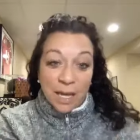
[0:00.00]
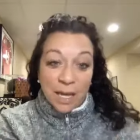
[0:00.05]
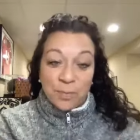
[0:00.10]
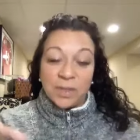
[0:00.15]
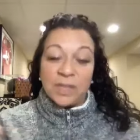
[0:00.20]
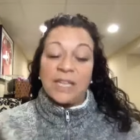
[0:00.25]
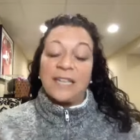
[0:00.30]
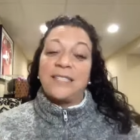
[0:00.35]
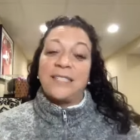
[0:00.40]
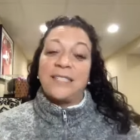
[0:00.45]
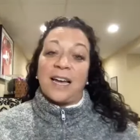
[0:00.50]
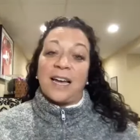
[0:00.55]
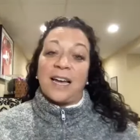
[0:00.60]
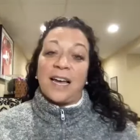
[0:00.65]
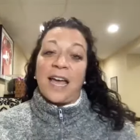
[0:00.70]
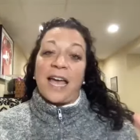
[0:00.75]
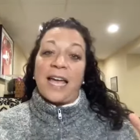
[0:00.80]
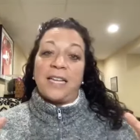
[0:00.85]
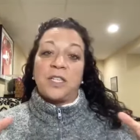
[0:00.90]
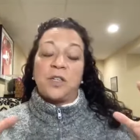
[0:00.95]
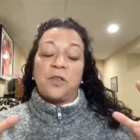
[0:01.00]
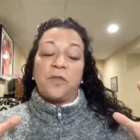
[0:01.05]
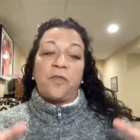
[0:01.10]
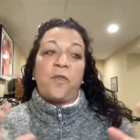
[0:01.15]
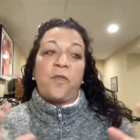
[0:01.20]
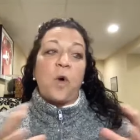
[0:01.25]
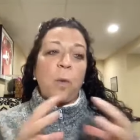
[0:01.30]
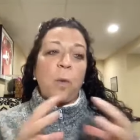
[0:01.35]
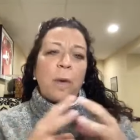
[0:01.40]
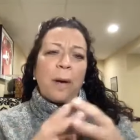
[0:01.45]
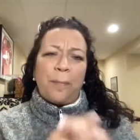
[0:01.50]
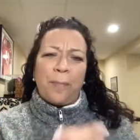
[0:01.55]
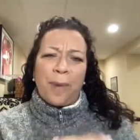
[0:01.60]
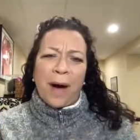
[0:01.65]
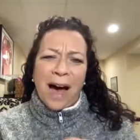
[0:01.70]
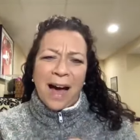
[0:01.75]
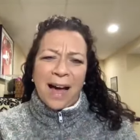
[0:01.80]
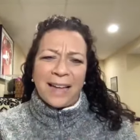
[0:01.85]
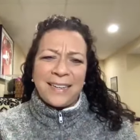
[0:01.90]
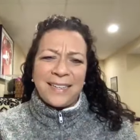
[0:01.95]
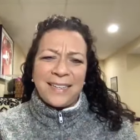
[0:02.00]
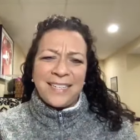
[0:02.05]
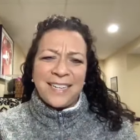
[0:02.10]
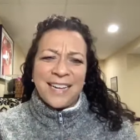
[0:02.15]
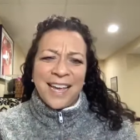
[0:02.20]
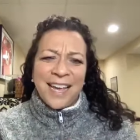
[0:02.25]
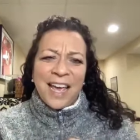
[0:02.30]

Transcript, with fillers: like Melissa and to form a bond